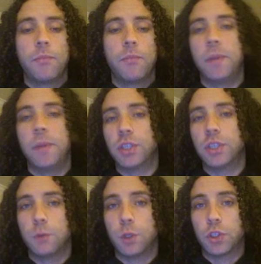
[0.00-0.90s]

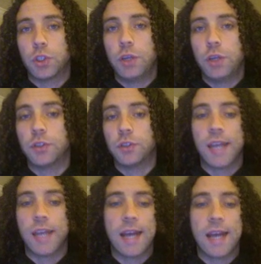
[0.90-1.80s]
permissions which users
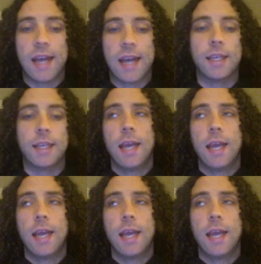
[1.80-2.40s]
can access it,